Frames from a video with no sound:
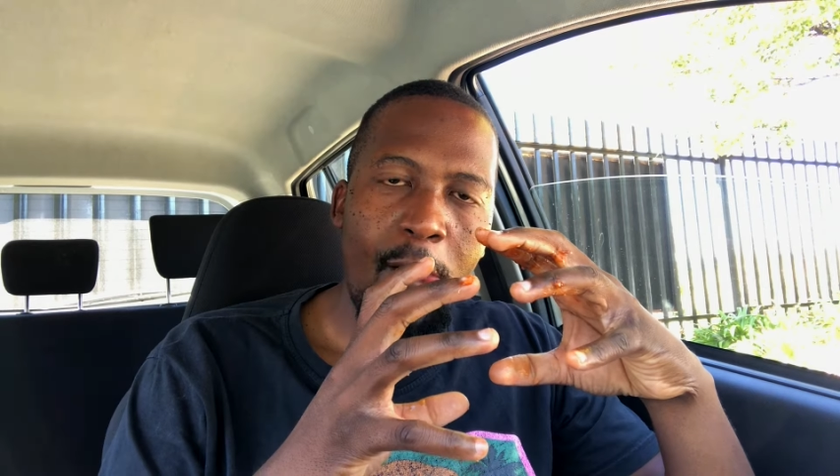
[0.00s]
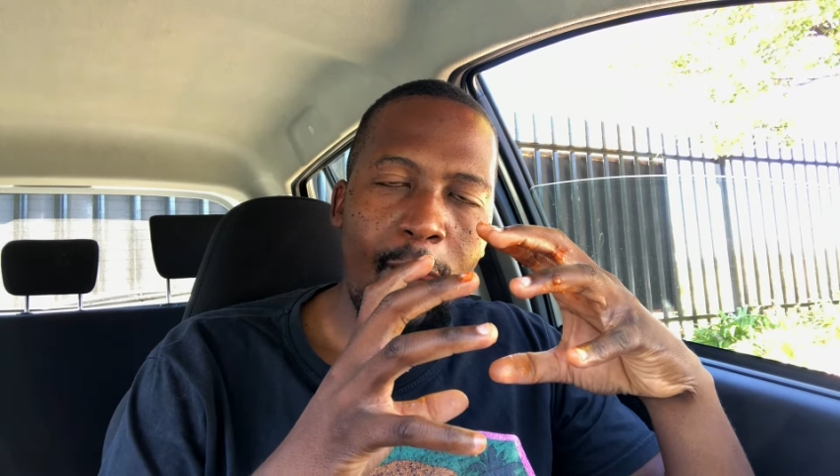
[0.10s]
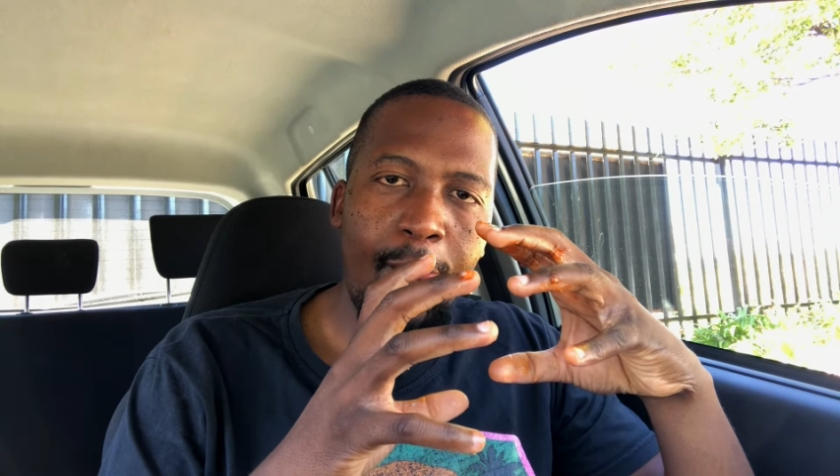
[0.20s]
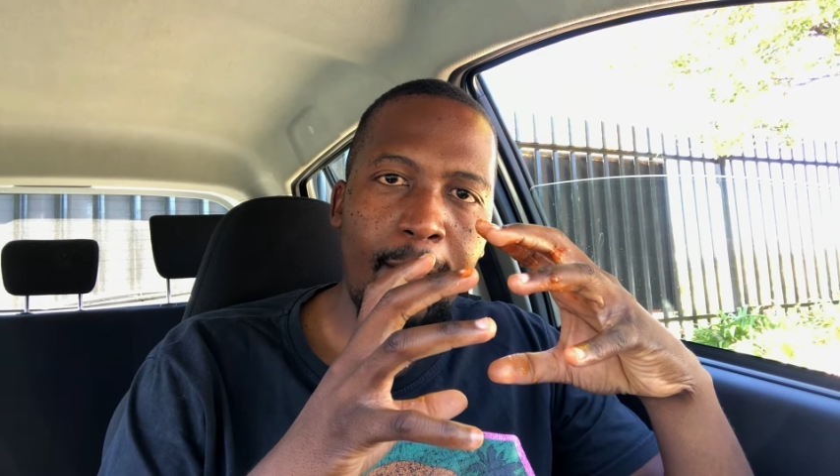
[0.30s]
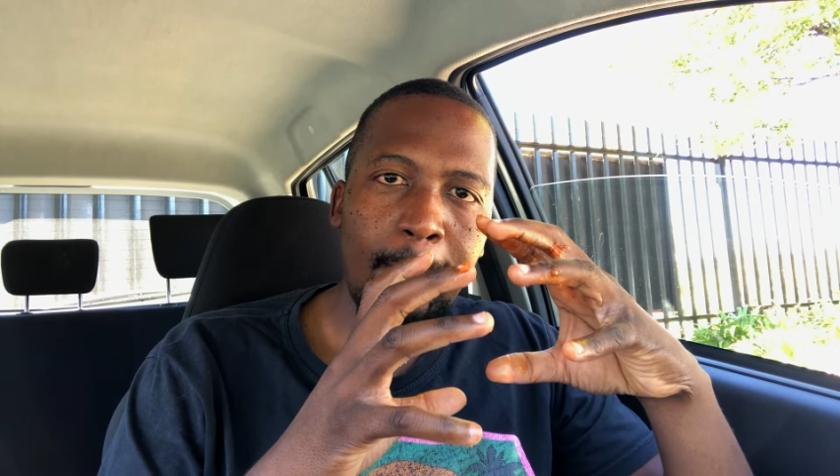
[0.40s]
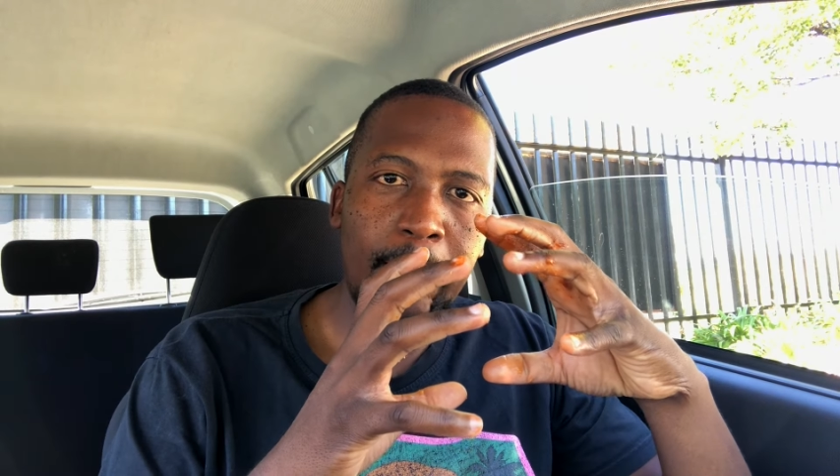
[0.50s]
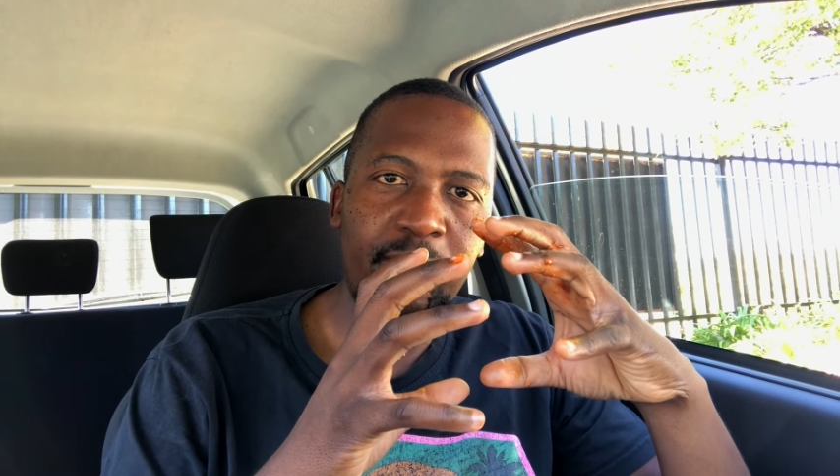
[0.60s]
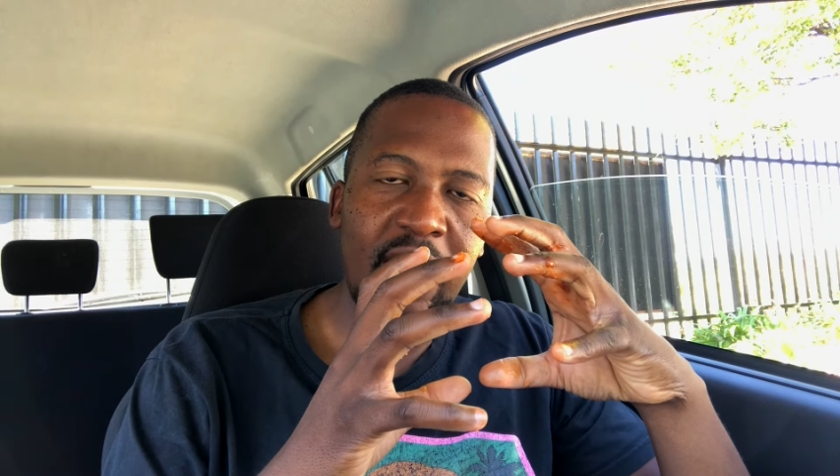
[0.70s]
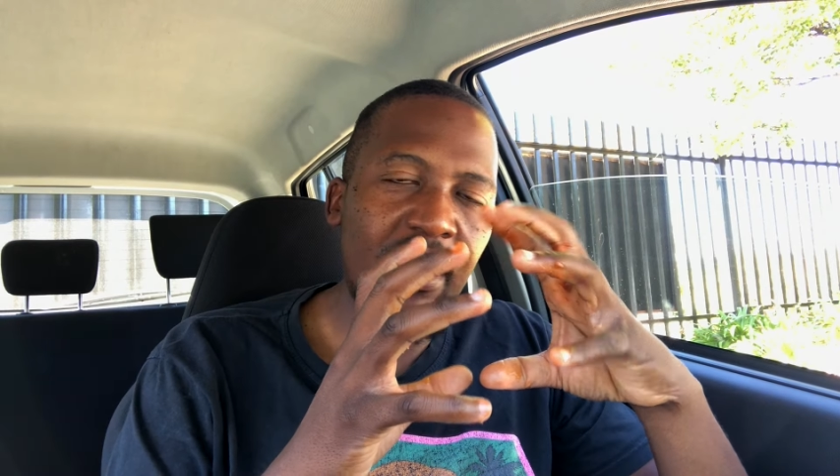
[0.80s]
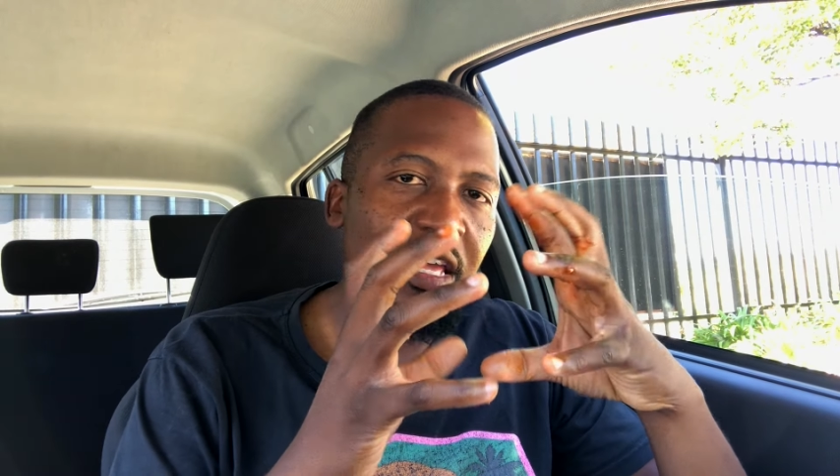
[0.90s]

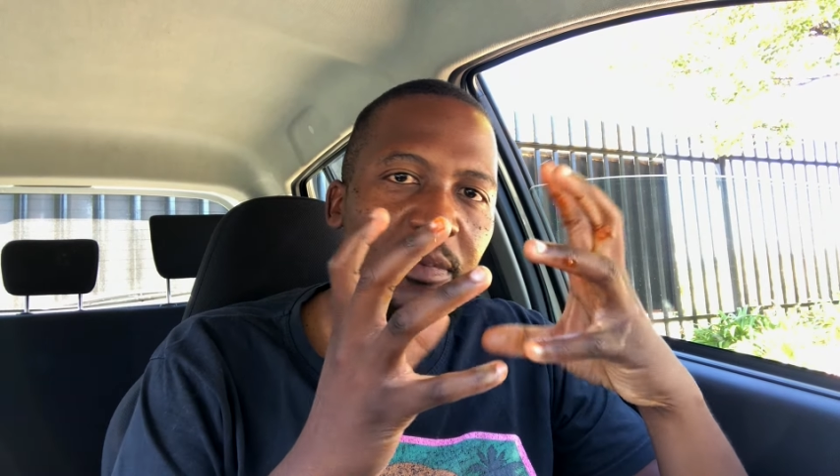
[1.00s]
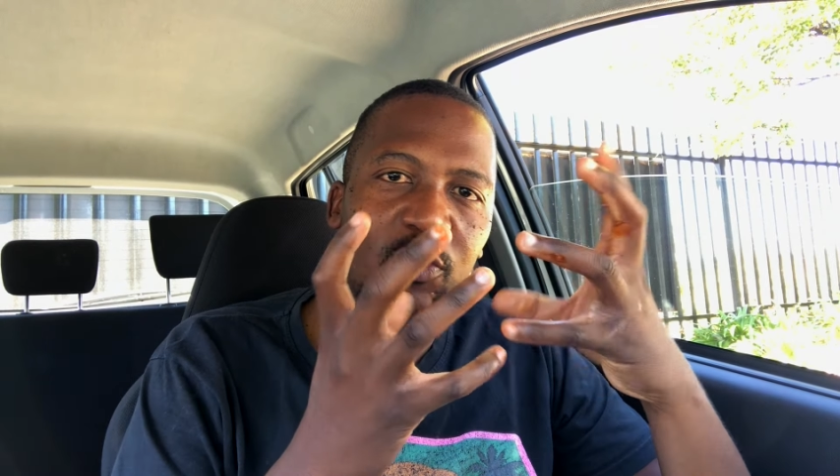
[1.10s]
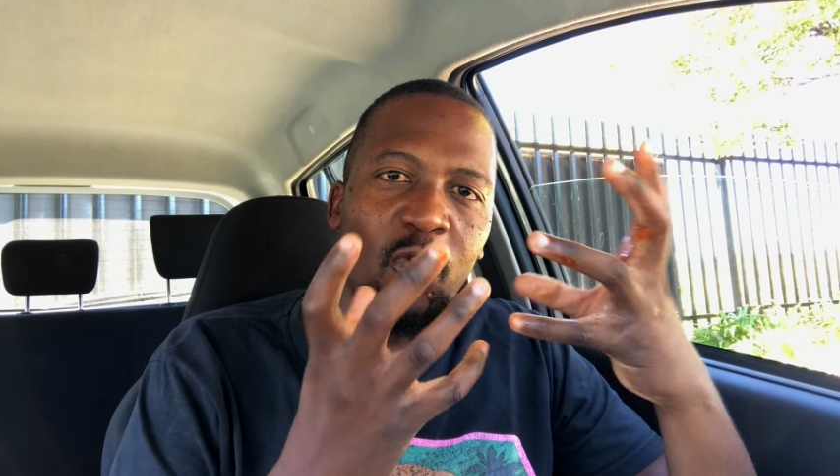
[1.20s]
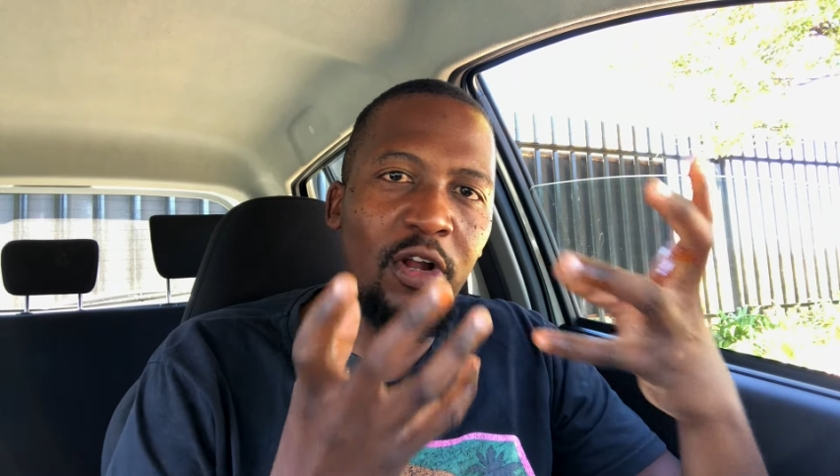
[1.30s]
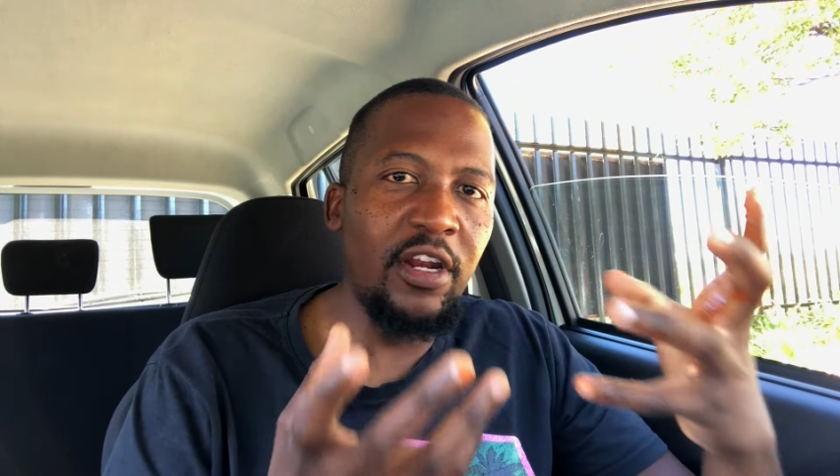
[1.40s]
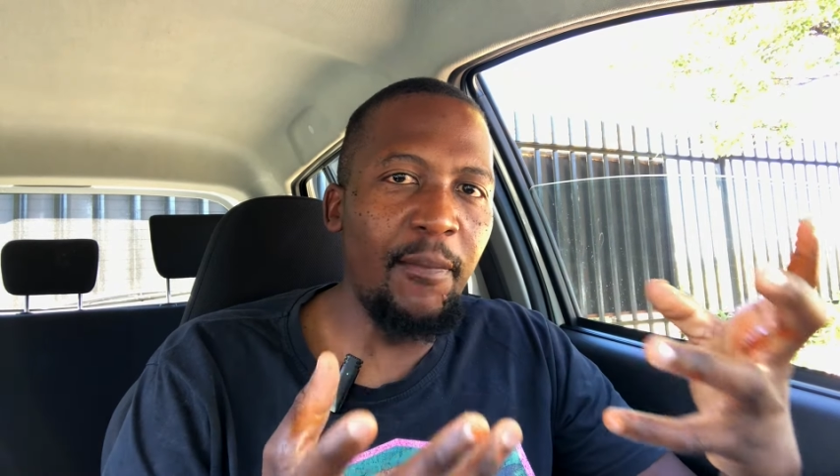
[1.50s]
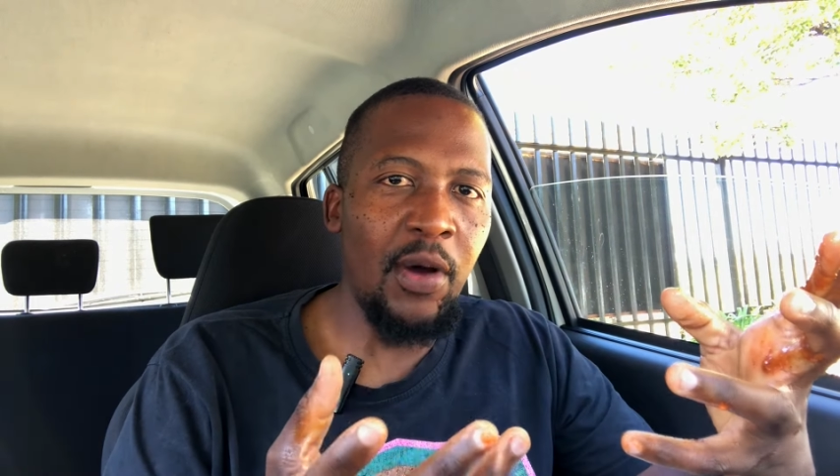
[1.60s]
It keeps falling